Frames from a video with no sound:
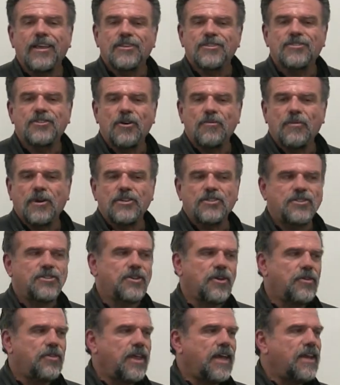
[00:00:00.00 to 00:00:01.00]
So much
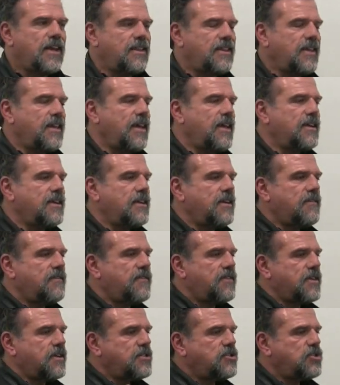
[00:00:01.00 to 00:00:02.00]
so that at the end
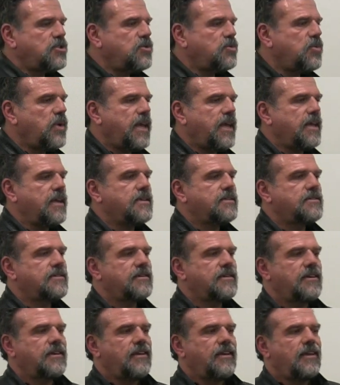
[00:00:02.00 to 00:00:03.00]
of the two weeks,